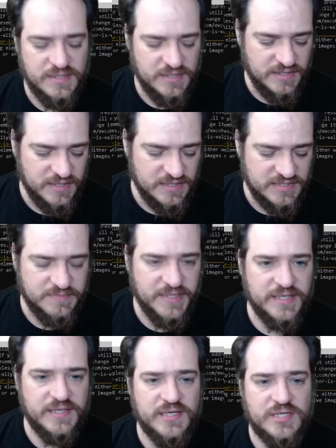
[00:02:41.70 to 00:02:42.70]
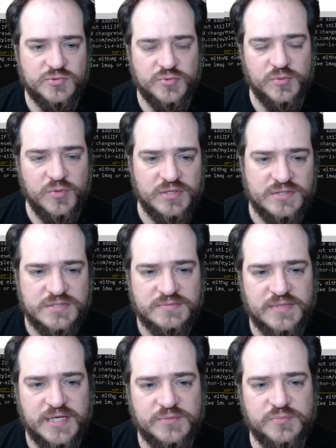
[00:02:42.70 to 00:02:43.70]
as many as we want,
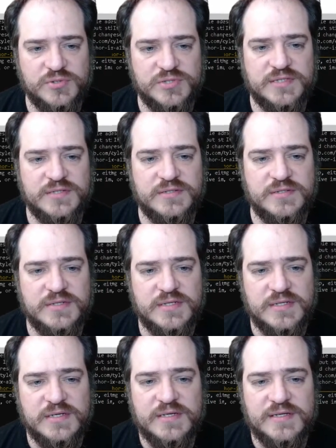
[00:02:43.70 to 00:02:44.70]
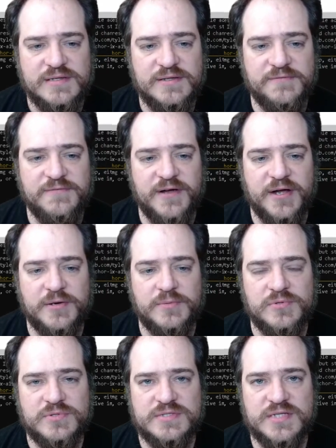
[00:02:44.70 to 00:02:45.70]
and put here the
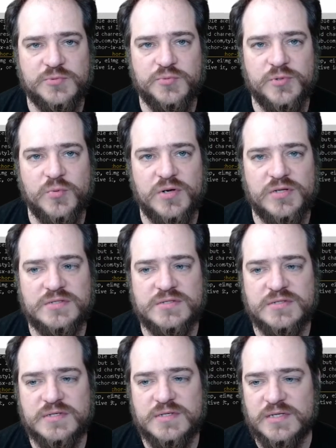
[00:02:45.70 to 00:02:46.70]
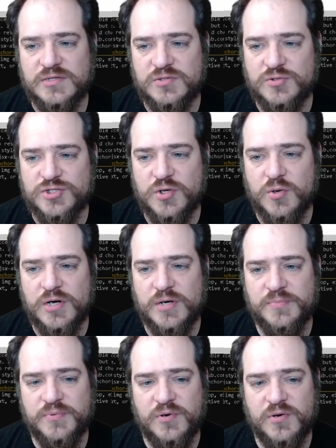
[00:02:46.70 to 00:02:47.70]
variables that we want to show
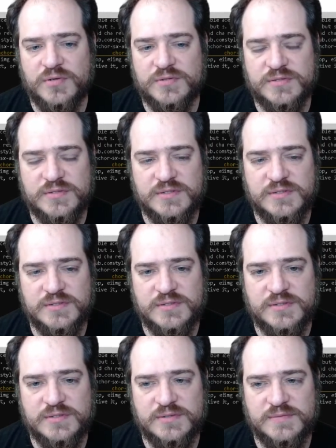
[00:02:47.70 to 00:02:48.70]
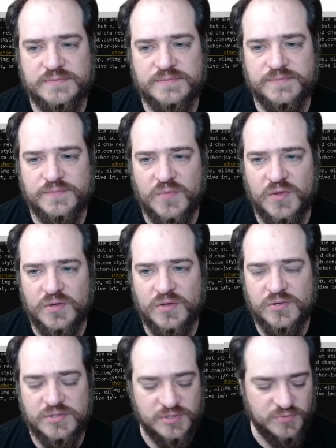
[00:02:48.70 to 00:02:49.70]
up on the
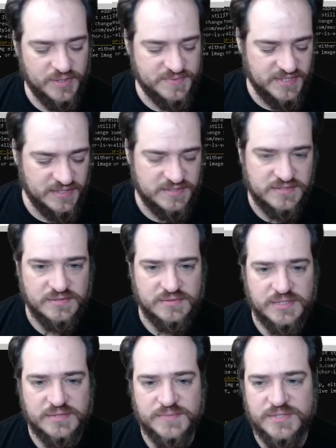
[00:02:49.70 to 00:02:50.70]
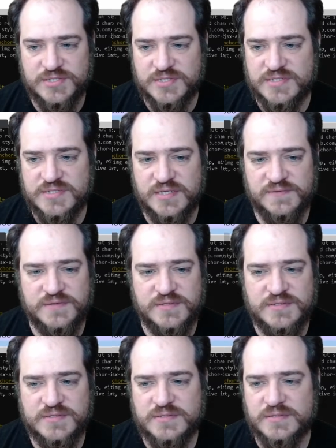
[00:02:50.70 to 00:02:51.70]
website. So let me just save
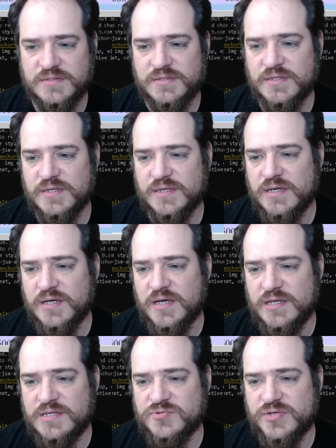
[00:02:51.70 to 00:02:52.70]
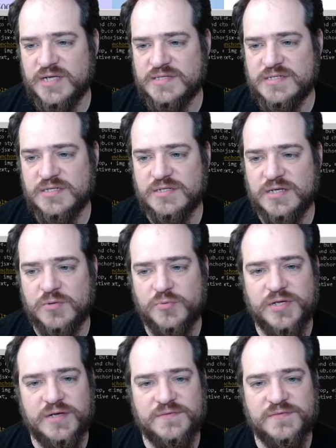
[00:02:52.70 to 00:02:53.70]
this, and as you can see now we
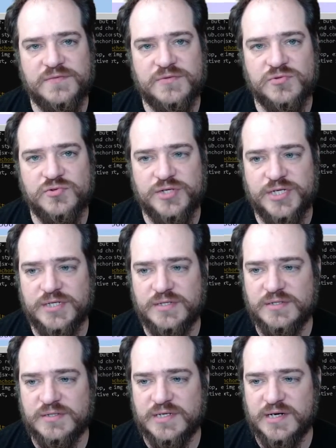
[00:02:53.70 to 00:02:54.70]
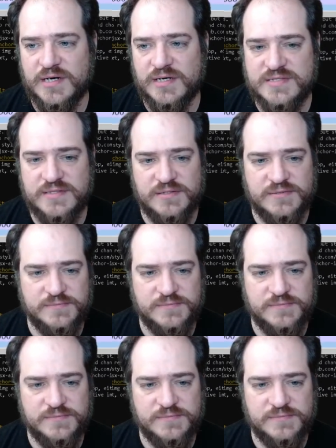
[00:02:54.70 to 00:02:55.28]
have three cards here.